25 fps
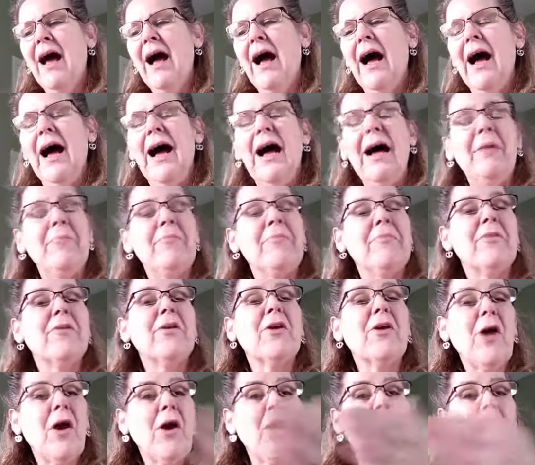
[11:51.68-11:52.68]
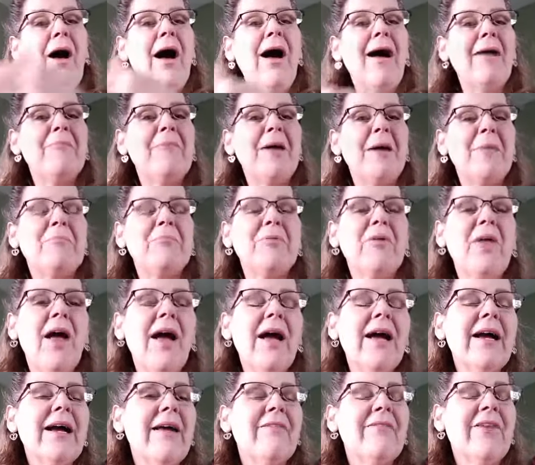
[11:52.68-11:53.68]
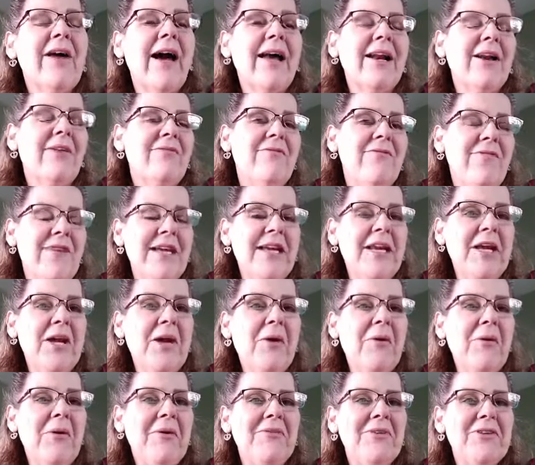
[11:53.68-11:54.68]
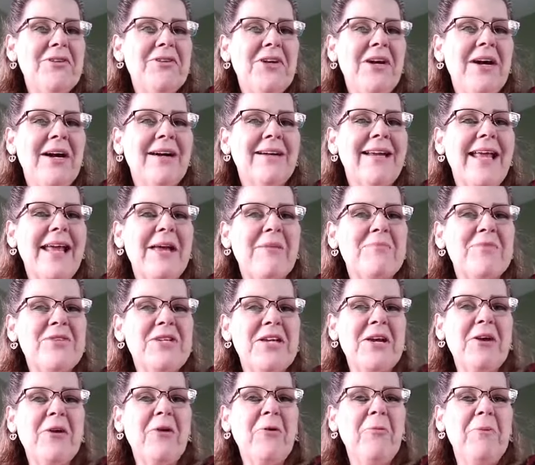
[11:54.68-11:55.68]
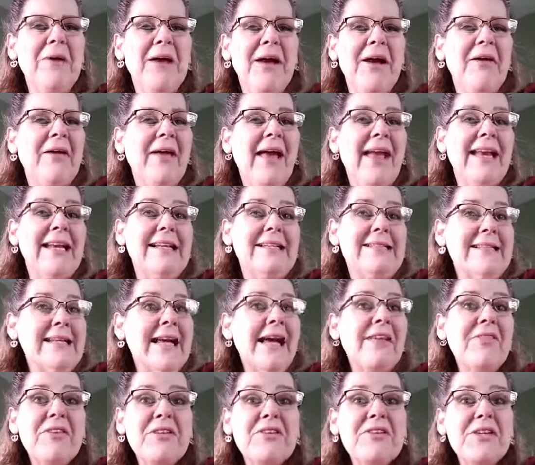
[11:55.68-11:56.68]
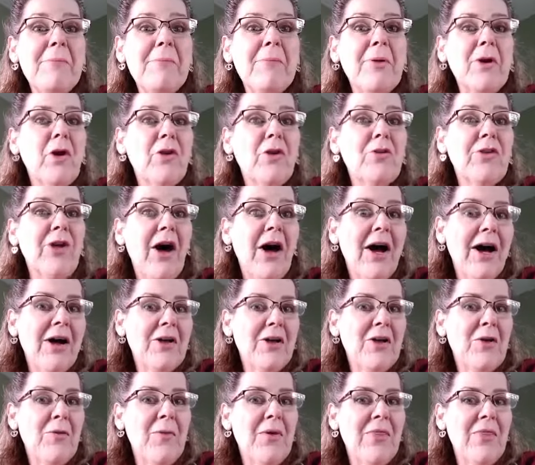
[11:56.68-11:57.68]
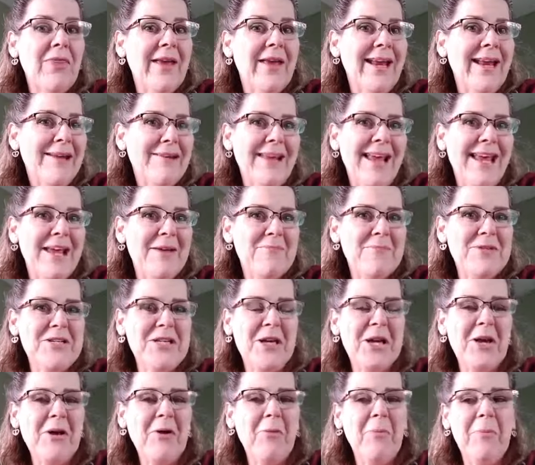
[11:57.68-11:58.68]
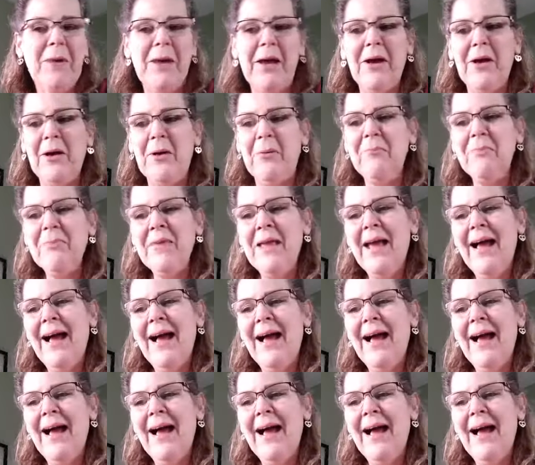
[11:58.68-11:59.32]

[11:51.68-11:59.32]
On my blog, I've got a video of a dog named Tinkerbell, and it's not the typical dog you would think named Tinkerbell.